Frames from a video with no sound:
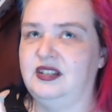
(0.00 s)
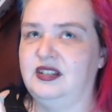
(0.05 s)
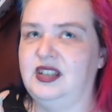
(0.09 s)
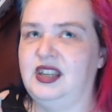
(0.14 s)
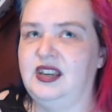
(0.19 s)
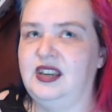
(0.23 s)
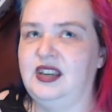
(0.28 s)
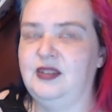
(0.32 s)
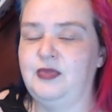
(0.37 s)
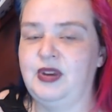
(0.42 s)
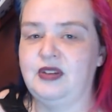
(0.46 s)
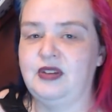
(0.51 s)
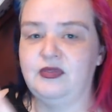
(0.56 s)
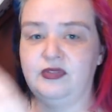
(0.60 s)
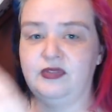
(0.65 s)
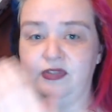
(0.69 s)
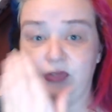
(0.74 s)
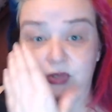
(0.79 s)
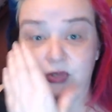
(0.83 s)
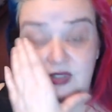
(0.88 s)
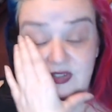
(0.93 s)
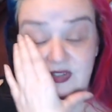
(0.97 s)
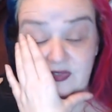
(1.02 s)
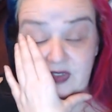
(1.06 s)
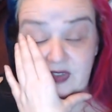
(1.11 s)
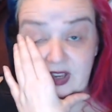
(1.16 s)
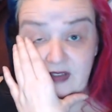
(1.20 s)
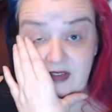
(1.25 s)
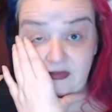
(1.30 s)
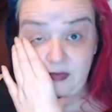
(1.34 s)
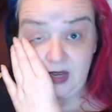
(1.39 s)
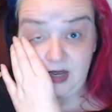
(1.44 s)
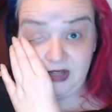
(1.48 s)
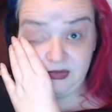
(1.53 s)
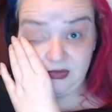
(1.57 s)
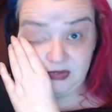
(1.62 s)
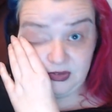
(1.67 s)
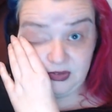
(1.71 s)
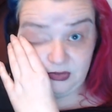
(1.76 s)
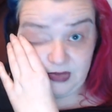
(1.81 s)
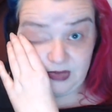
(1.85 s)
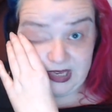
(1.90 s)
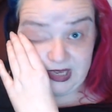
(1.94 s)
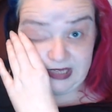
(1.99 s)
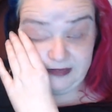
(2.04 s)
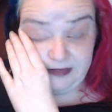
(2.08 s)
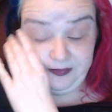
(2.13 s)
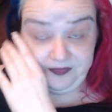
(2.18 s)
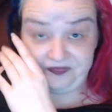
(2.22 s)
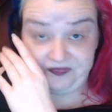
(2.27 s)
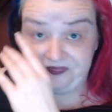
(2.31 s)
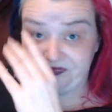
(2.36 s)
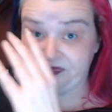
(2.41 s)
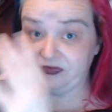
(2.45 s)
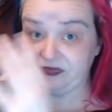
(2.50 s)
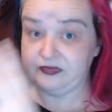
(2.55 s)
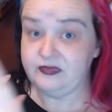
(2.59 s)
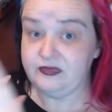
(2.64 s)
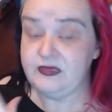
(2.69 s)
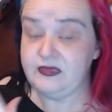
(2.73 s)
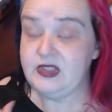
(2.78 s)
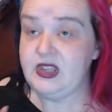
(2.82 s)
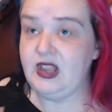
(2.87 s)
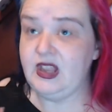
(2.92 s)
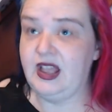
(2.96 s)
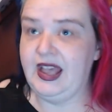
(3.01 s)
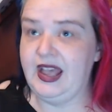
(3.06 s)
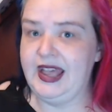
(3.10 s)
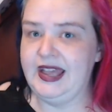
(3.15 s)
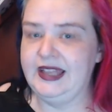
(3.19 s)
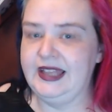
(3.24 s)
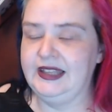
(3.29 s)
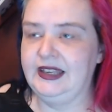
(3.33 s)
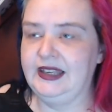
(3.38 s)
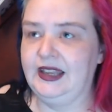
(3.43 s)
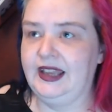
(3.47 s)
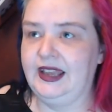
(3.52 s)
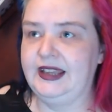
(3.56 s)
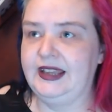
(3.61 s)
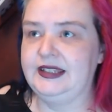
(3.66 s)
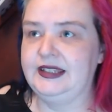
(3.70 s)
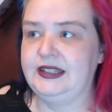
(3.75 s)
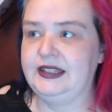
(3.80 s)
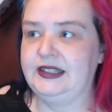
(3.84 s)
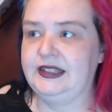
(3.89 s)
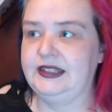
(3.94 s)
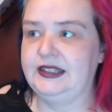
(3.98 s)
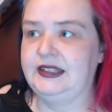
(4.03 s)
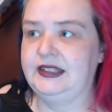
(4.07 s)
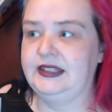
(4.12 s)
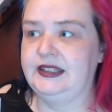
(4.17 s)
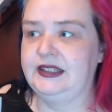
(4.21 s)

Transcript: like about 45 miles away and I did